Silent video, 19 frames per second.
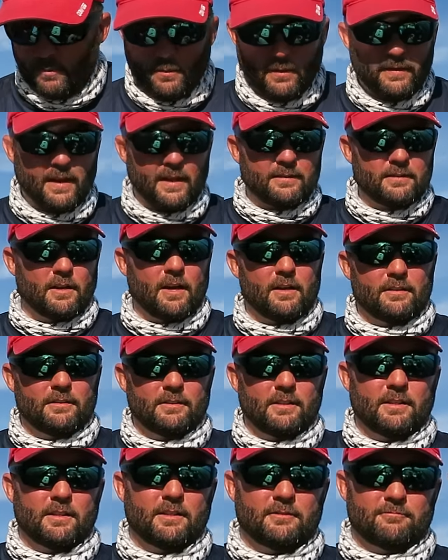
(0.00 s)
we got the,
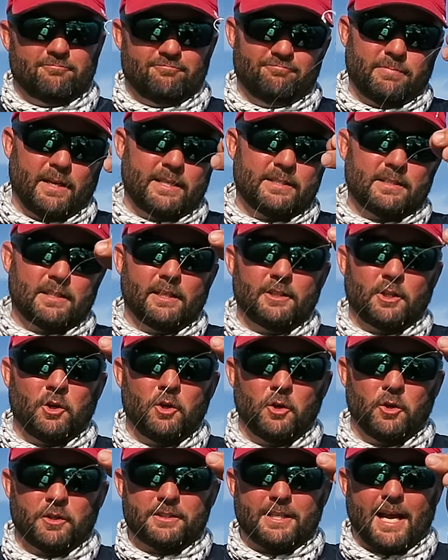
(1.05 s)
the basically the
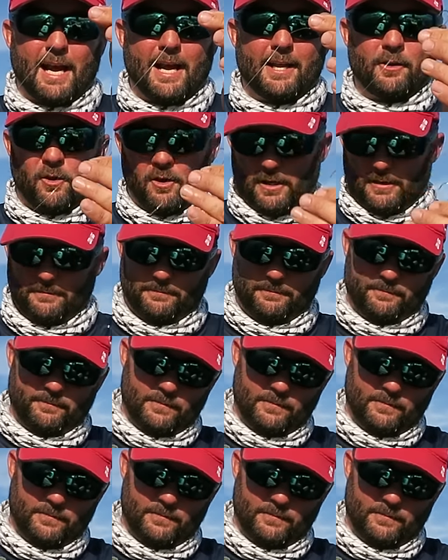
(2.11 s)
hook tied on.